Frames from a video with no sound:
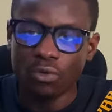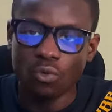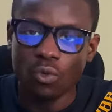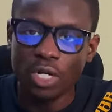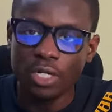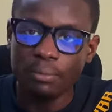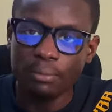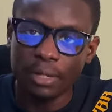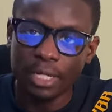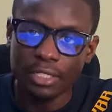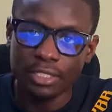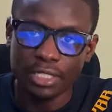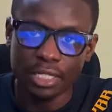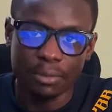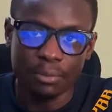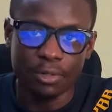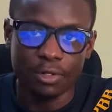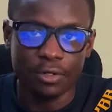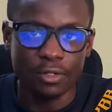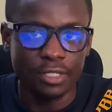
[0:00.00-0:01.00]
what makes
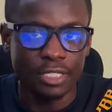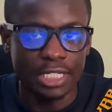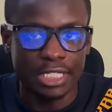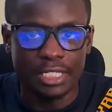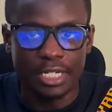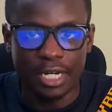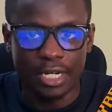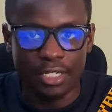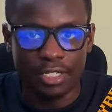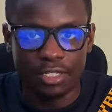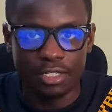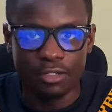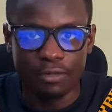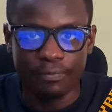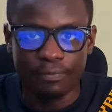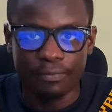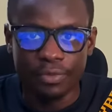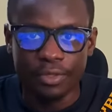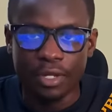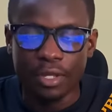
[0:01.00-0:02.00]
them good designs?
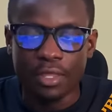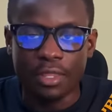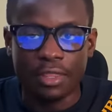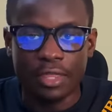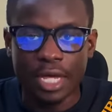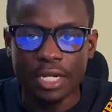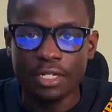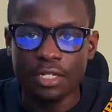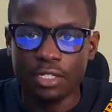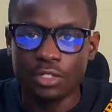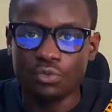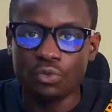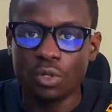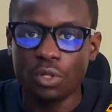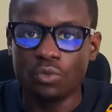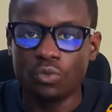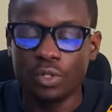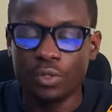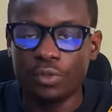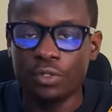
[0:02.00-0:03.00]
That is
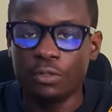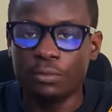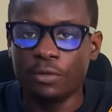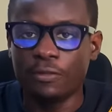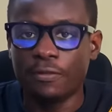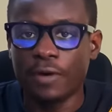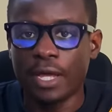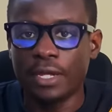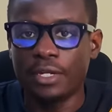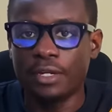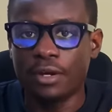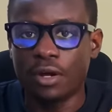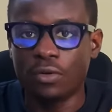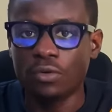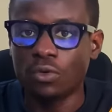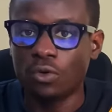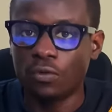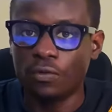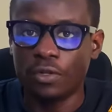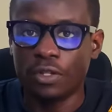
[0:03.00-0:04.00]
what we will be finding
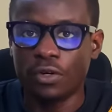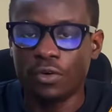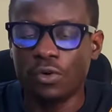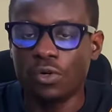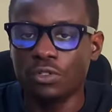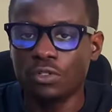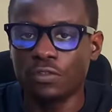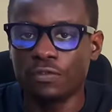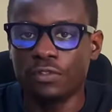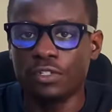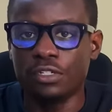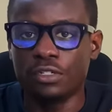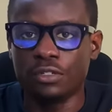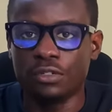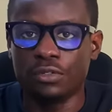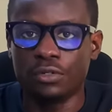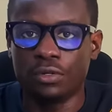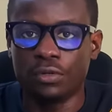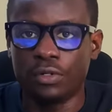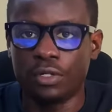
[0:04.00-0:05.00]
out over the course of this
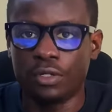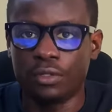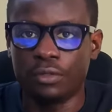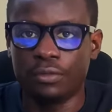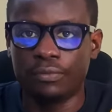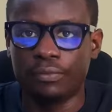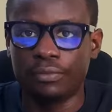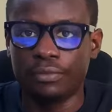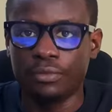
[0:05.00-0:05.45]
tutorial.